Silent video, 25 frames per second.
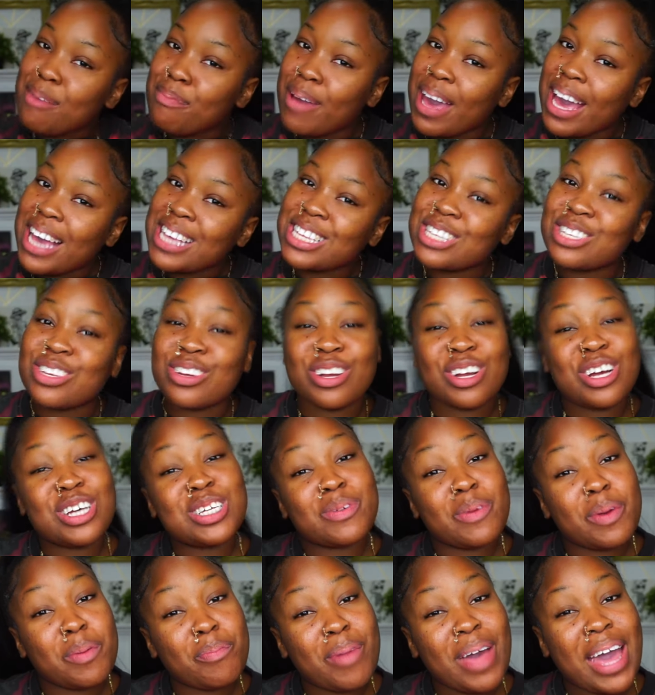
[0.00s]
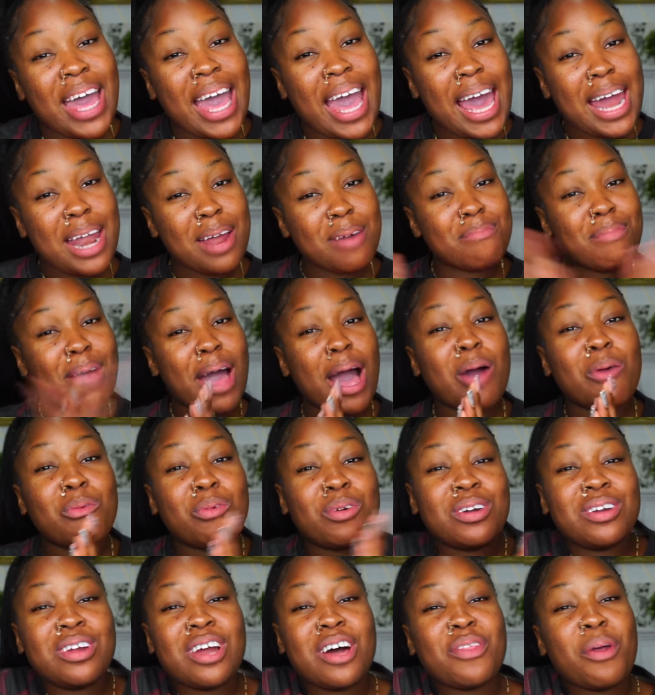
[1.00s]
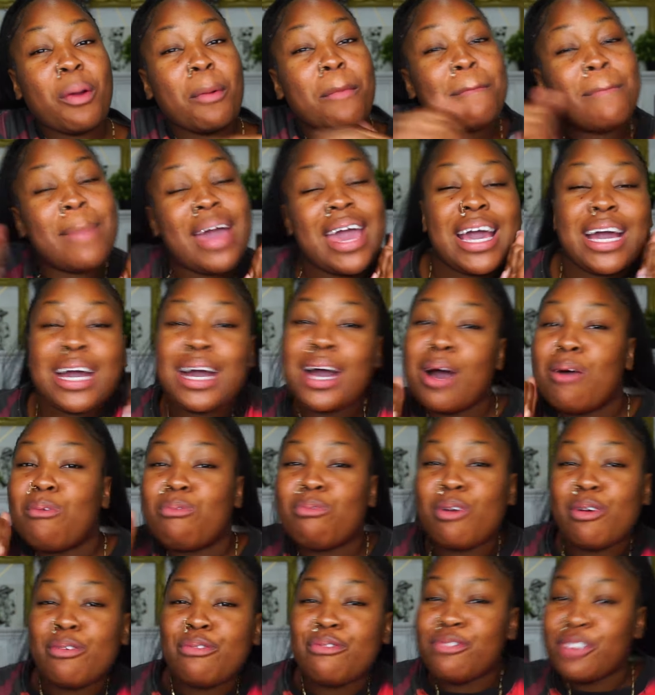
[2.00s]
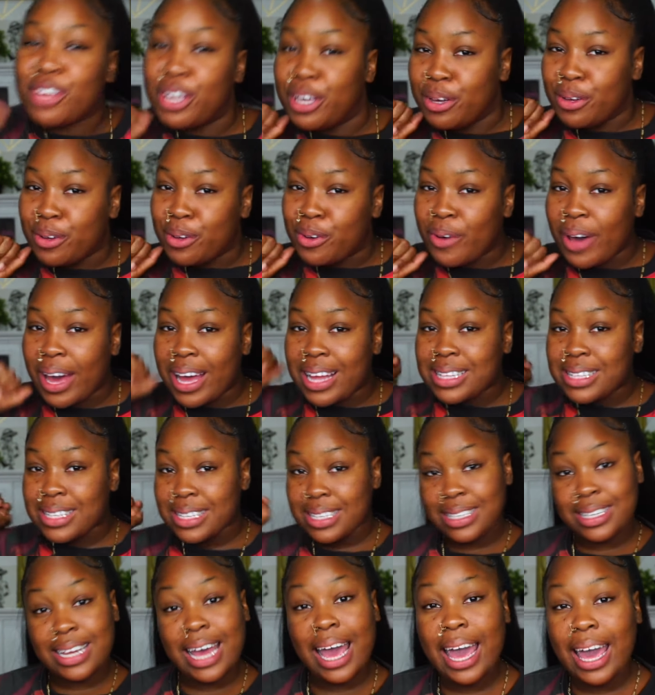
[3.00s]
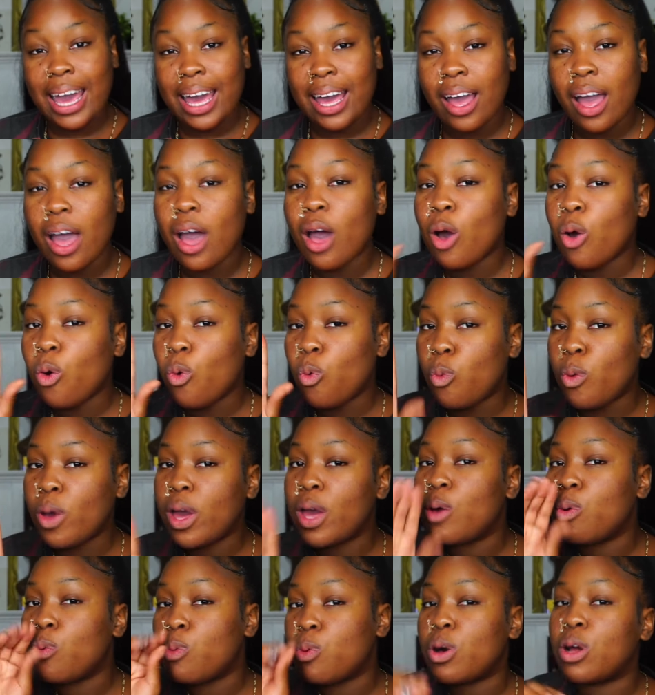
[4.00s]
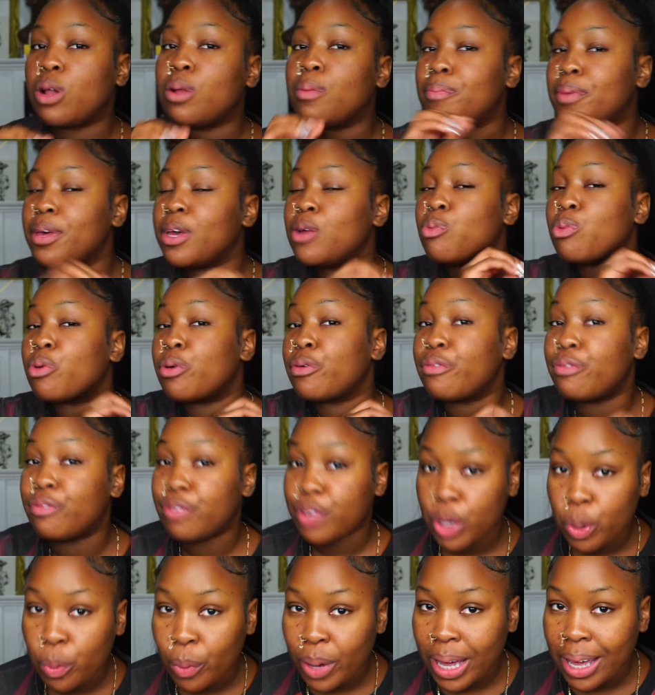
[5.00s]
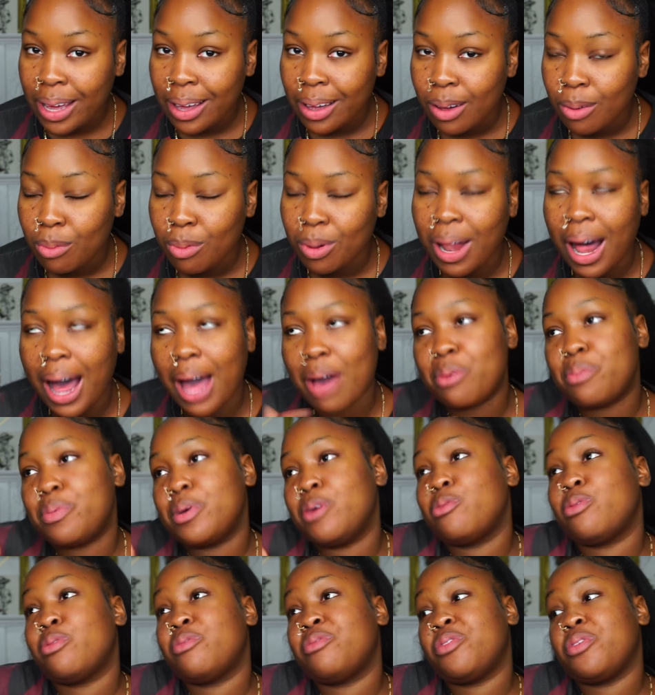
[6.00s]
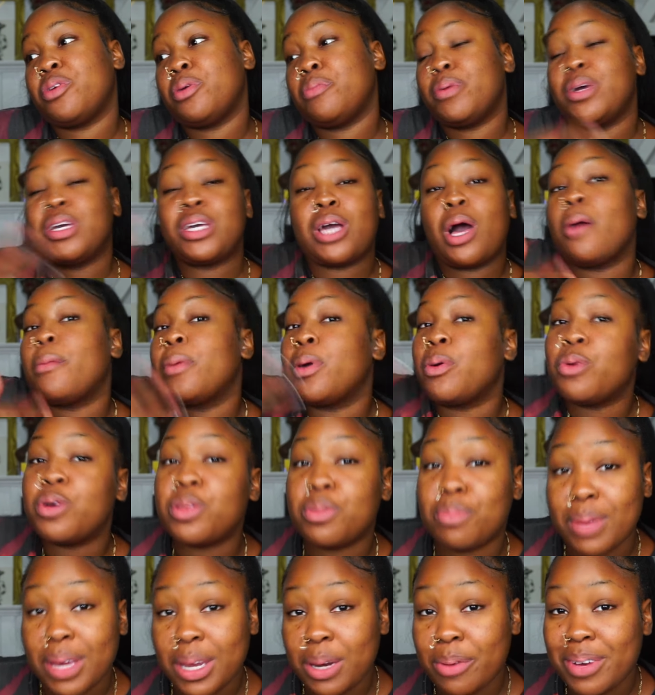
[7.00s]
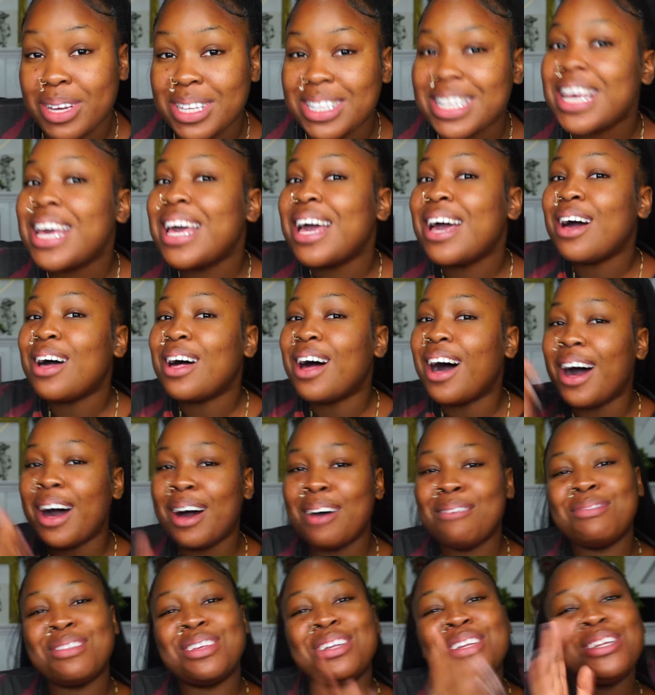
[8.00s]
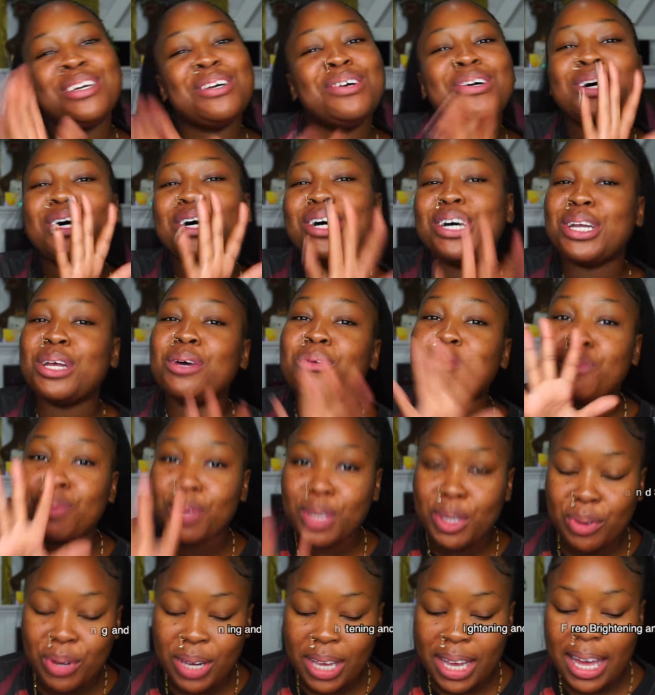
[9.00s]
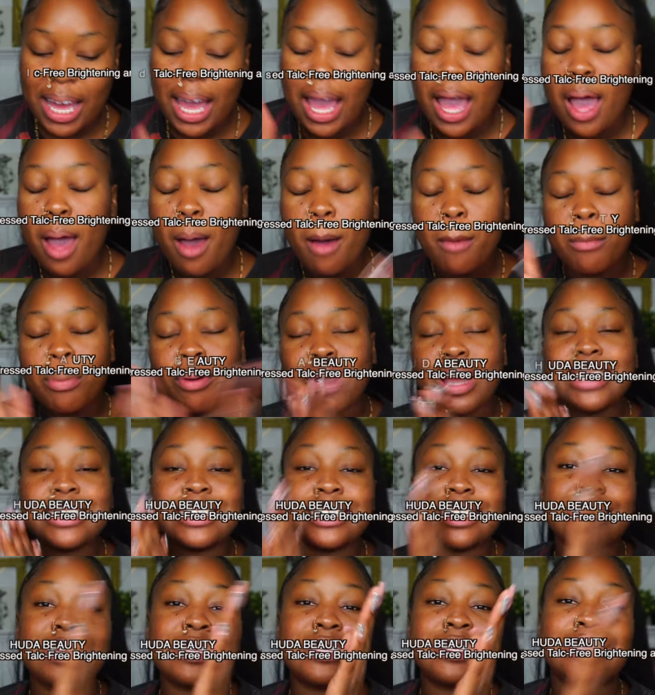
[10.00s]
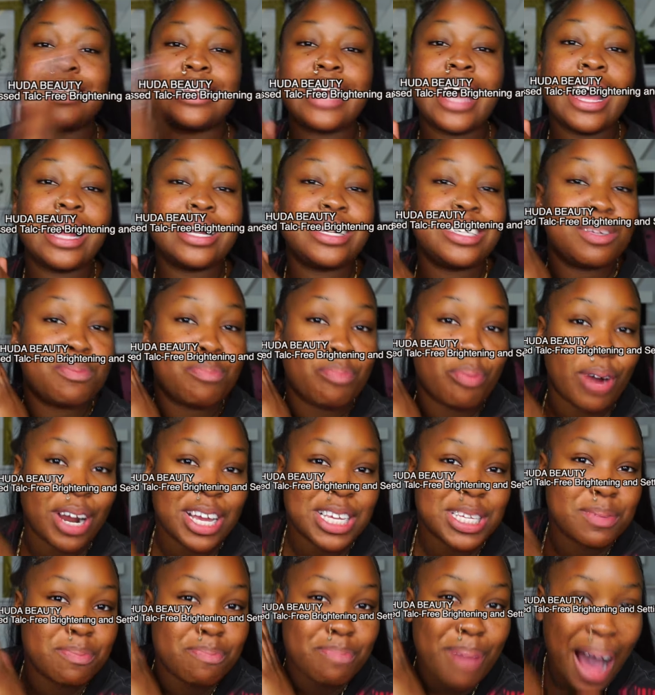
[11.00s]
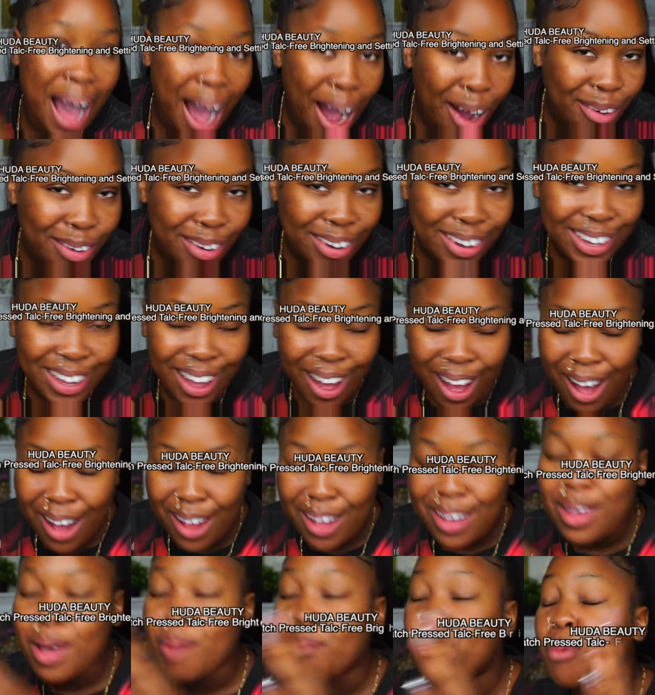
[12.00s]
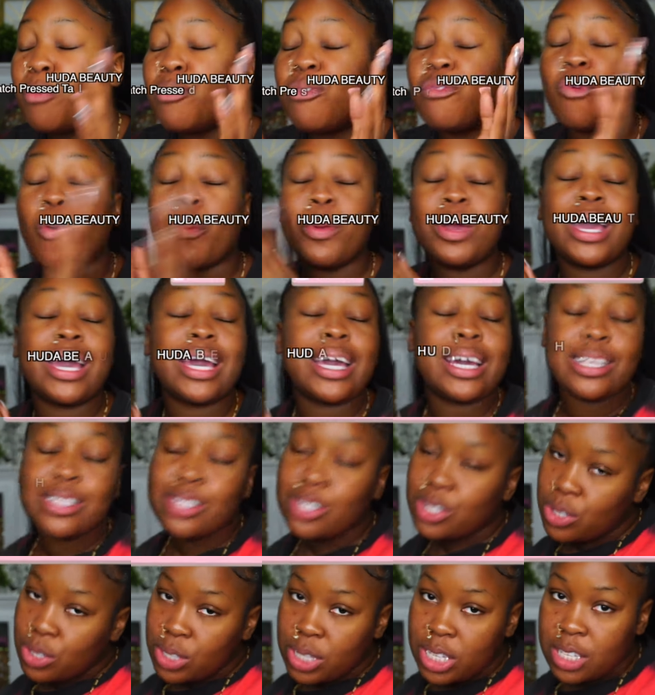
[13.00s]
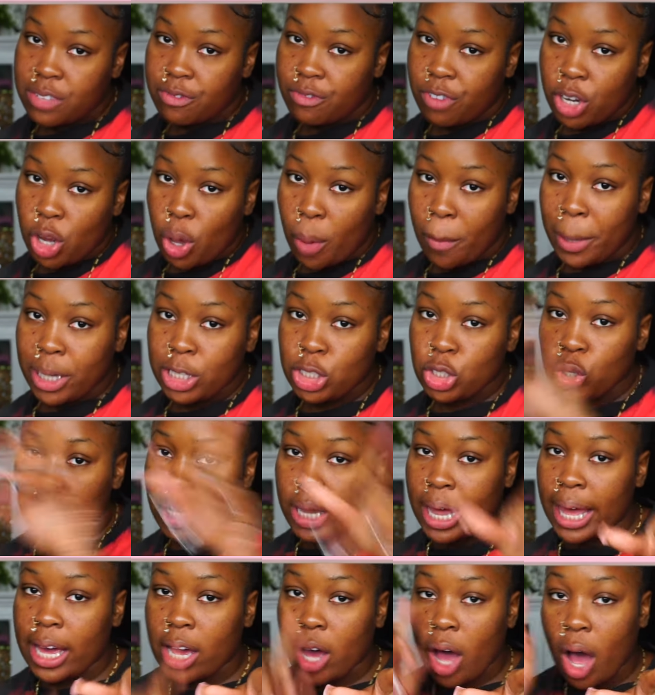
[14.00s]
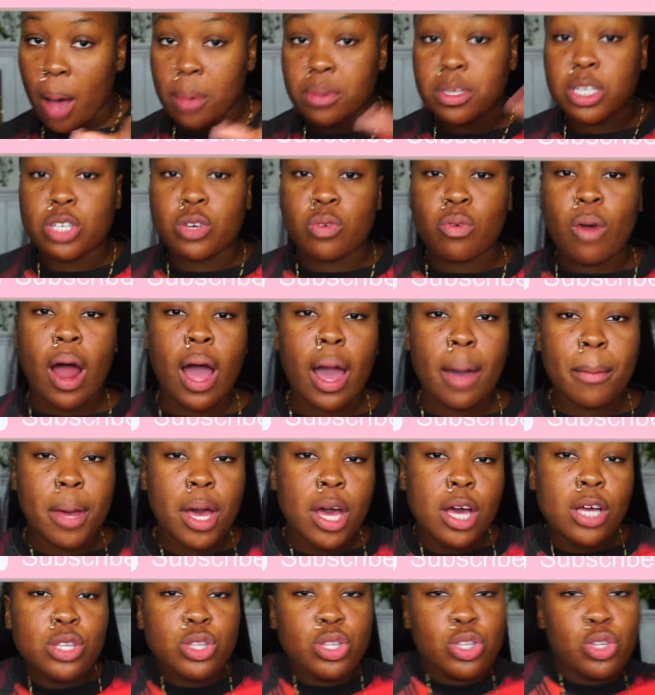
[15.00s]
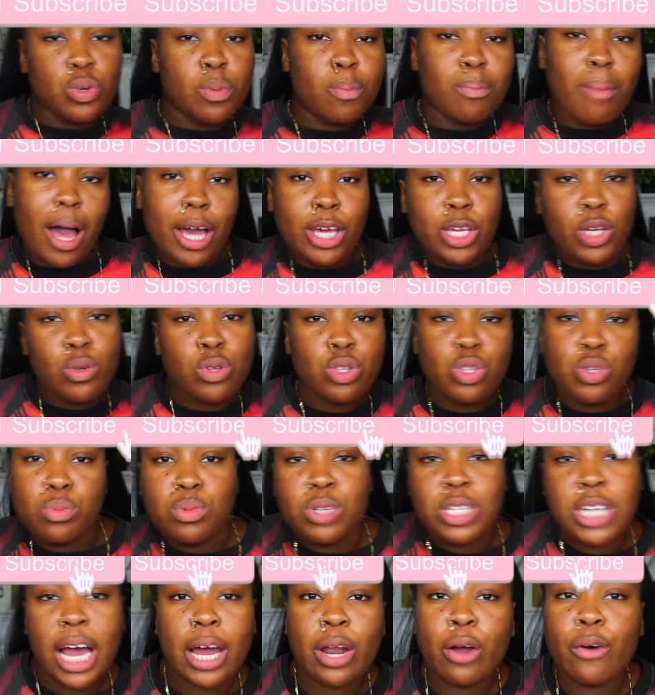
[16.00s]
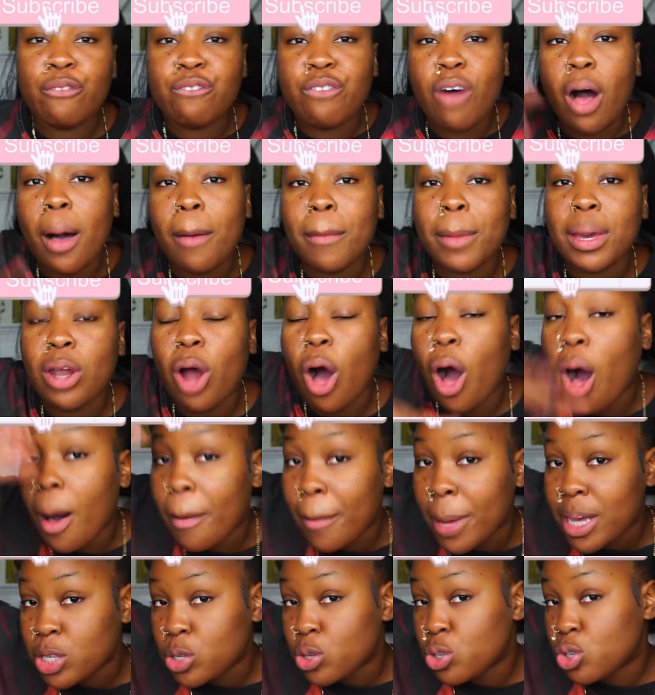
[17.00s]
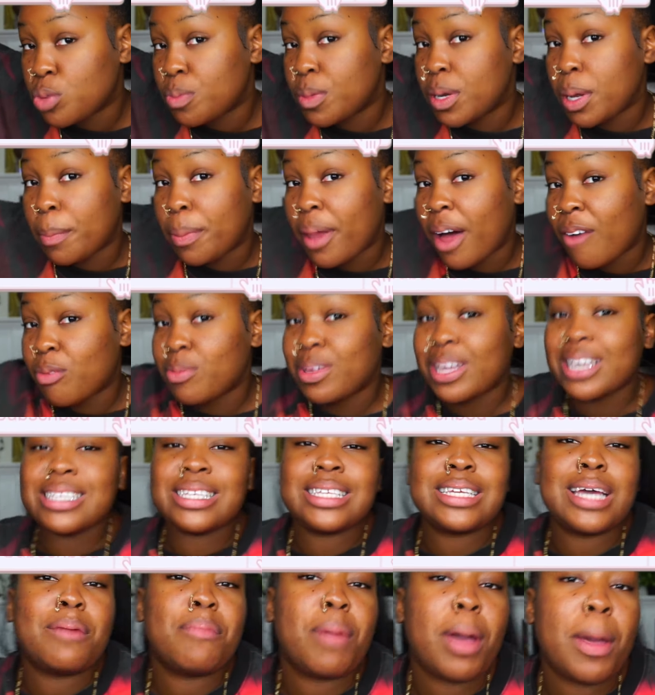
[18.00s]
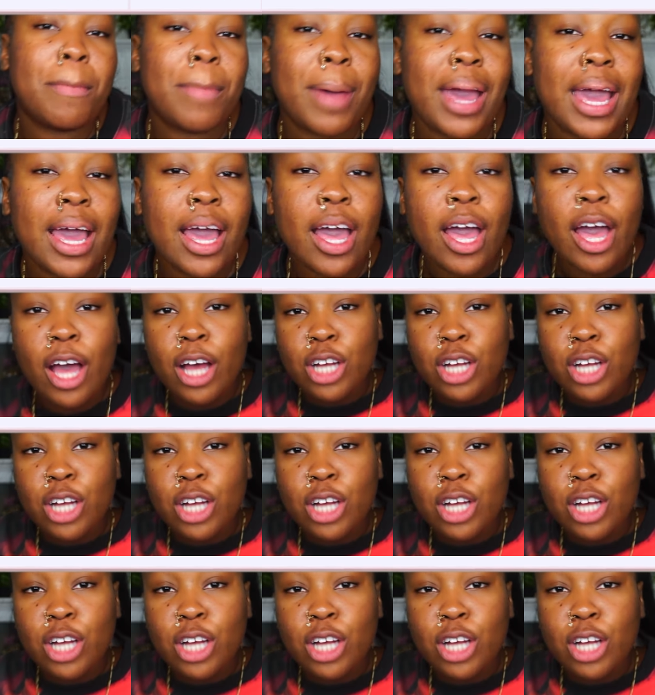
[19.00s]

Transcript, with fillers: babes, it's your girls with Bay and I'm back with another makeup review and today we will be reviewing, well I'll be reviewing but y'all be with me anyways, um, the new Huda Beauty Press and Snatch Press Powder y'all. But before we get into this video, make sure you like, comment, subscribe to my YouTube channel, follow me on all my social media platforms, it's Bay Bay.